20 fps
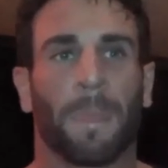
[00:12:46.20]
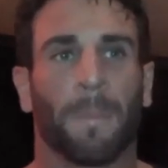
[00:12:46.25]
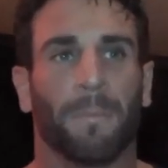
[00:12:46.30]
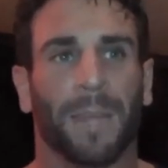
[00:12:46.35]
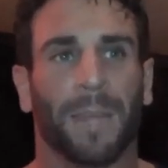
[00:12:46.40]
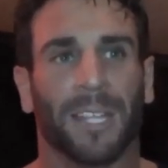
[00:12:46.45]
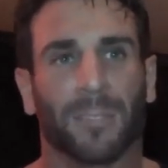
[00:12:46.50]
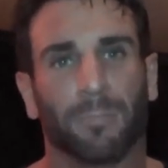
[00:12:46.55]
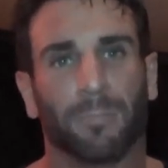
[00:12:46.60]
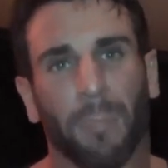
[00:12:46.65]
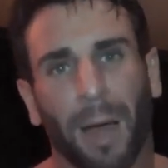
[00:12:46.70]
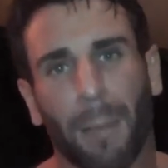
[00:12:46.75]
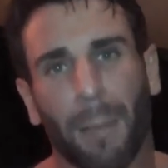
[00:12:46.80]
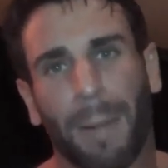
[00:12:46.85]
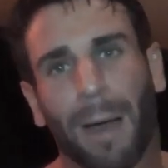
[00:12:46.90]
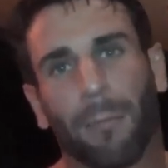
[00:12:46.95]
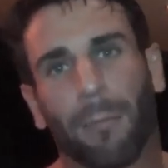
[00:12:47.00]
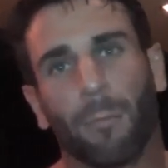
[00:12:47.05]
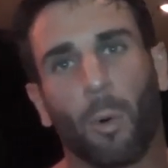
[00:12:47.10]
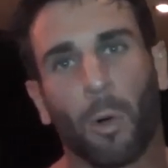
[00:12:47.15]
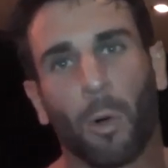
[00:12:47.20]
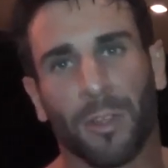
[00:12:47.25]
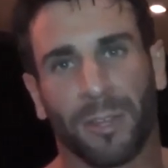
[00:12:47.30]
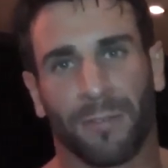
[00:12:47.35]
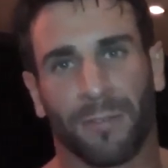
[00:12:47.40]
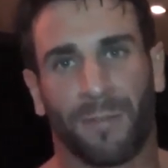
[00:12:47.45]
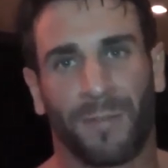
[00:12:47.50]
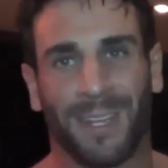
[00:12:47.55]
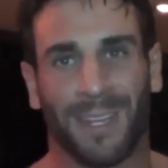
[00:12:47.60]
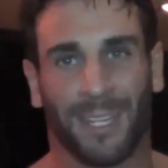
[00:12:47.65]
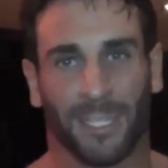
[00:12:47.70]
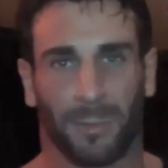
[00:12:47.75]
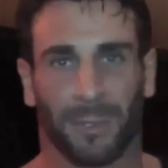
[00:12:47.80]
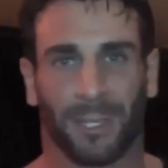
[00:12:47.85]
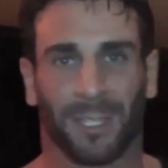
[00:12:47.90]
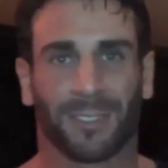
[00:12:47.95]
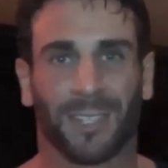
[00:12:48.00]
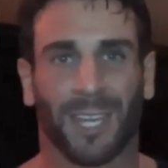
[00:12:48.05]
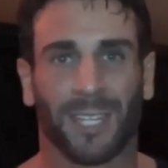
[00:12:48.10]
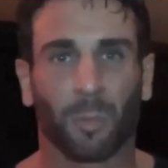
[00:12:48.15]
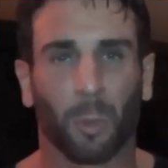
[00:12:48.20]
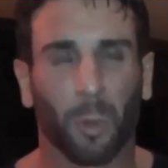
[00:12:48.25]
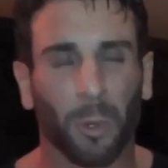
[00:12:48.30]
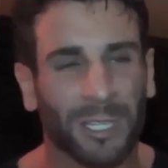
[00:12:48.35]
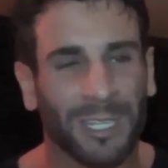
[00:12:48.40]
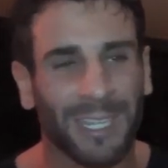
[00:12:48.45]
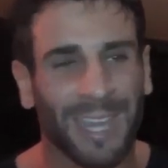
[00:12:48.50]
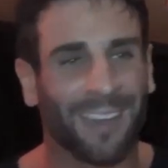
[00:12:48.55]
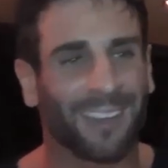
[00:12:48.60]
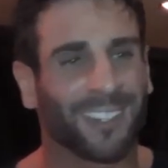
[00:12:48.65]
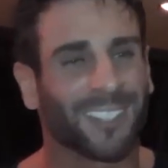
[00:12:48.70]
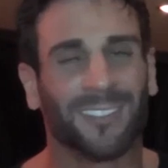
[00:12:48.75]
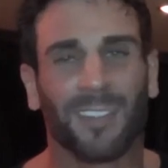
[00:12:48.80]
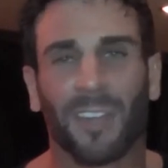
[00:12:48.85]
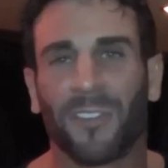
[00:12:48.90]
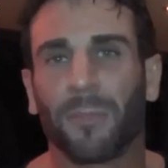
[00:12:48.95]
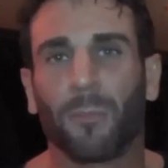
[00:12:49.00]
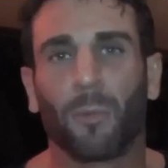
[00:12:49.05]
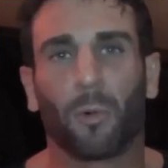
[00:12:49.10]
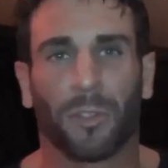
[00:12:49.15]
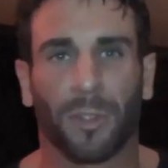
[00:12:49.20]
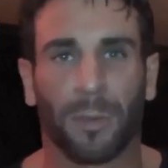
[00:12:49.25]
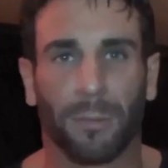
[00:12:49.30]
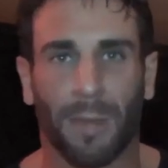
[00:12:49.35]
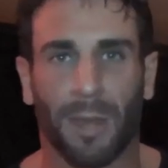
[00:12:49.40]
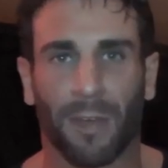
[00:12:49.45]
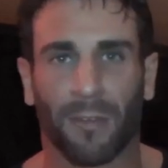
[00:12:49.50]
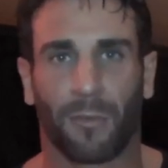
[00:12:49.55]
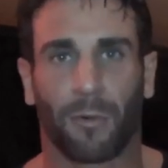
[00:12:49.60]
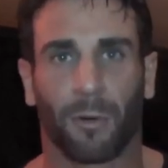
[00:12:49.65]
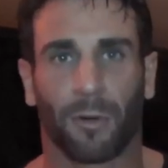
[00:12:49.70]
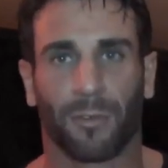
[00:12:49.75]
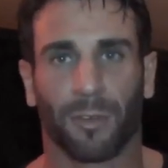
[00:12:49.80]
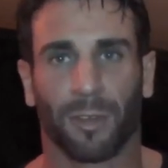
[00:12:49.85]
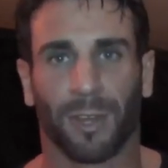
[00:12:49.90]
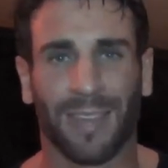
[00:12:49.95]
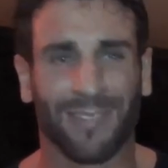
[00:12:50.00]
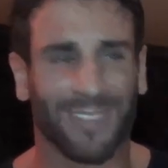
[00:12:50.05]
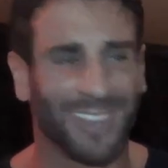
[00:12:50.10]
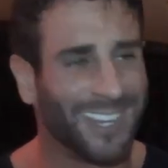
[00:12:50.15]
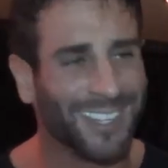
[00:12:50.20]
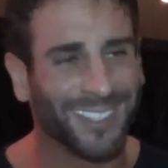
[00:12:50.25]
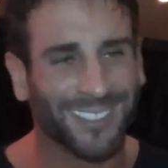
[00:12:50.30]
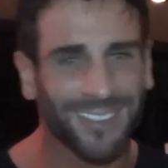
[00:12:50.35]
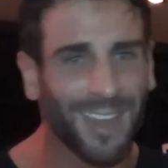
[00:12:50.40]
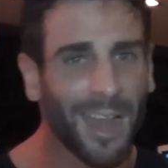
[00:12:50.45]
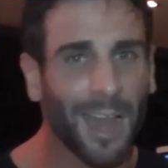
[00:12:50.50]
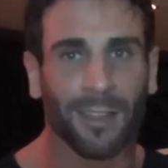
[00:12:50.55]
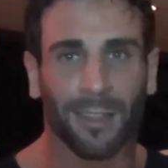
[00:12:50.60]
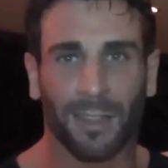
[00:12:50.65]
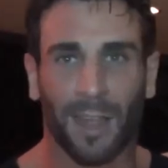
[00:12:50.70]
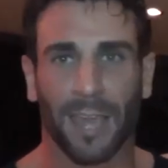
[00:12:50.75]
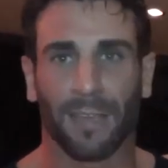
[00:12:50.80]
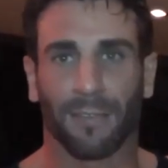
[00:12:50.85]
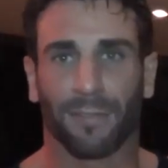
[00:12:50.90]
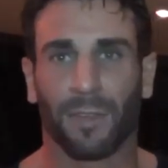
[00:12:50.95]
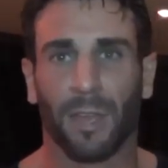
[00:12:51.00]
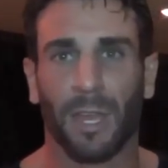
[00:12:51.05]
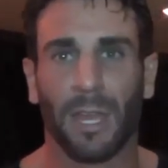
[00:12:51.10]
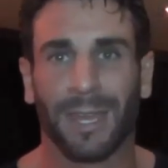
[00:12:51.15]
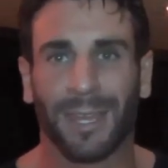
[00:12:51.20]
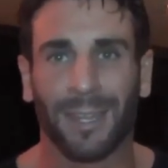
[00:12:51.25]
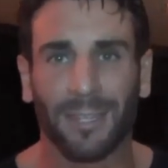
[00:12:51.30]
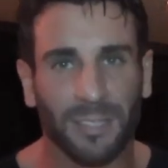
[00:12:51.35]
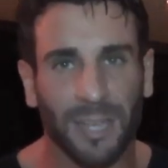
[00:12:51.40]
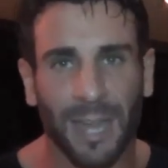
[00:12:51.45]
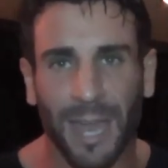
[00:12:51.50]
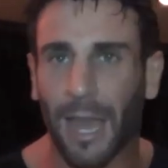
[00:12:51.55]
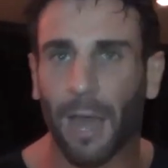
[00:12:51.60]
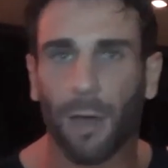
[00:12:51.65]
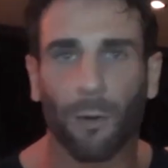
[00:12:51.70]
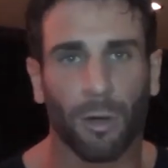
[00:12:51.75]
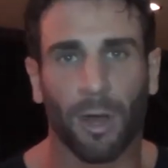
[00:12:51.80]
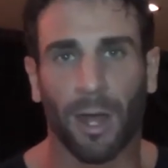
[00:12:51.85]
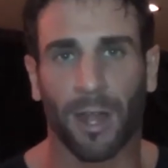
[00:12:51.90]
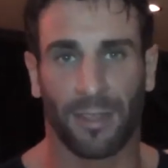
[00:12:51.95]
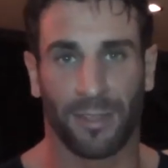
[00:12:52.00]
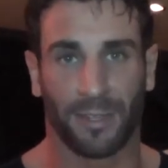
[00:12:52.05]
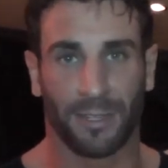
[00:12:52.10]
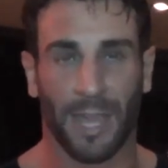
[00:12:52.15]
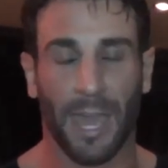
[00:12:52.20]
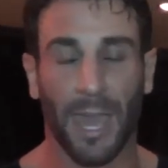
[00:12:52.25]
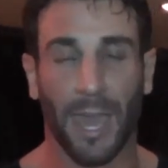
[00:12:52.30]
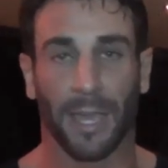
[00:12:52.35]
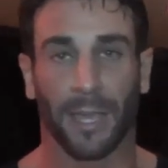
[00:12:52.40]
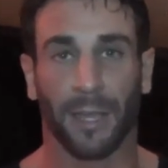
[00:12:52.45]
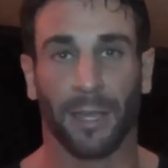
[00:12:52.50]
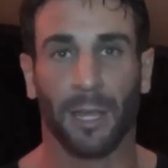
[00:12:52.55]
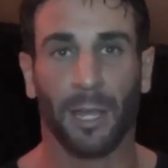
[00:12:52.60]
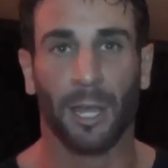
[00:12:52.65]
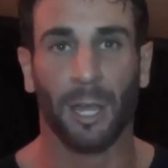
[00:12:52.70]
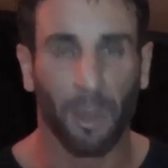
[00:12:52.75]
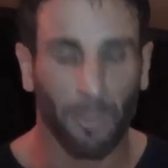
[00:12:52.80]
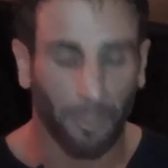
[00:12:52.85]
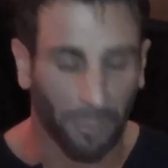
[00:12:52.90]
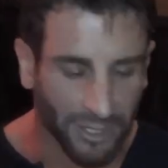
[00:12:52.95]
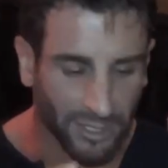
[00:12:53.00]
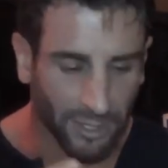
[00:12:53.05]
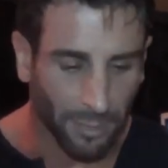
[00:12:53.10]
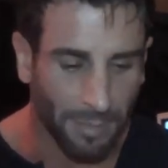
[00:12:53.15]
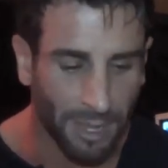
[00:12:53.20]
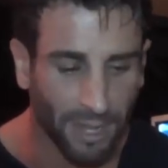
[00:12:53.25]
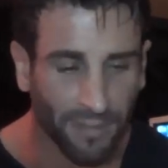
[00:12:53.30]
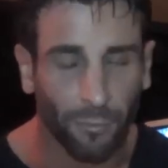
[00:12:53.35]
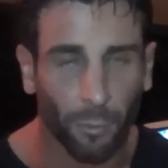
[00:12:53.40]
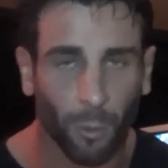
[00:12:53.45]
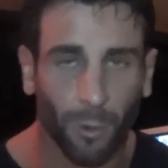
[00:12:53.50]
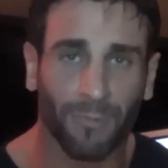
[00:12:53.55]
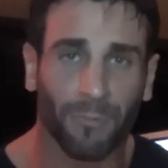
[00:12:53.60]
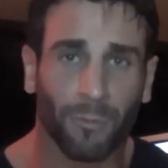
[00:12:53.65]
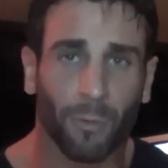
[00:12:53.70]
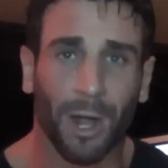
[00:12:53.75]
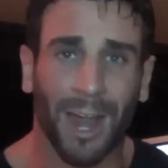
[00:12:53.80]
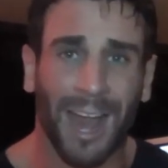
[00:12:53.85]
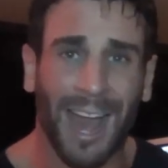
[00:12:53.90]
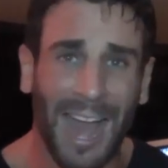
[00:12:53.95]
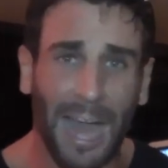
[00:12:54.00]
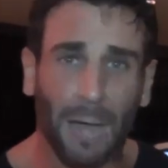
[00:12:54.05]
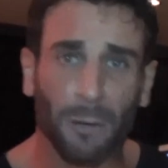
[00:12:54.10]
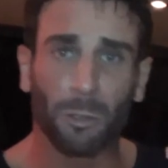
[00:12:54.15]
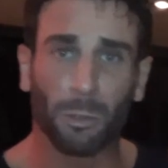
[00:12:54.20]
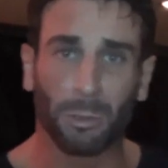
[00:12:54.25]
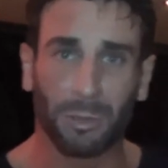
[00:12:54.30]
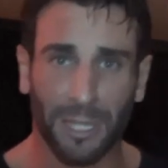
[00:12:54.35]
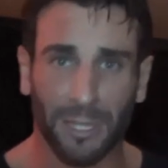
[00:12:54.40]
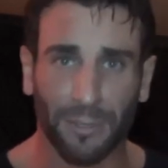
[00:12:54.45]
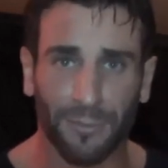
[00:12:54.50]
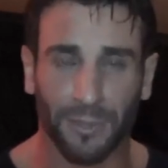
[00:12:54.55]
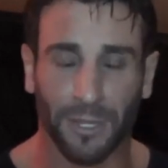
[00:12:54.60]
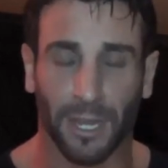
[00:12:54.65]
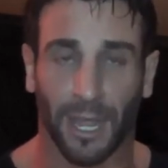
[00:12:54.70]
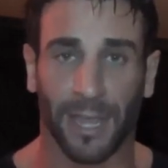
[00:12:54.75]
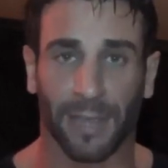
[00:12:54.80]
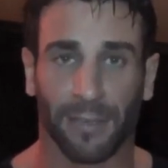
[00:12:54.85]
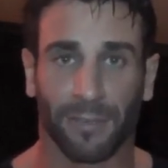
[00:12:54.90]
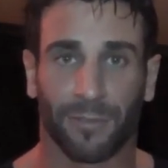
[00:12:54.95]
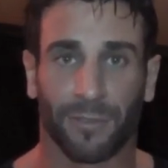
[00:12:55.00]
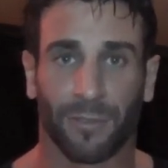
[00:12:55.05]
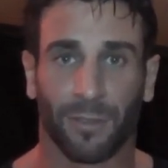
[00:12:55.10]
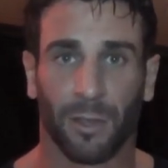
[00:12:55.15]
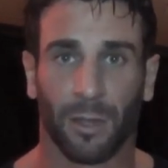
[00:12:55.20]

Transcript: it's about more than fitness because, guys, working out is nothing more than a metaphor for life. It is not life, it is an hour out of the day, but it's a metaphor for how you live life.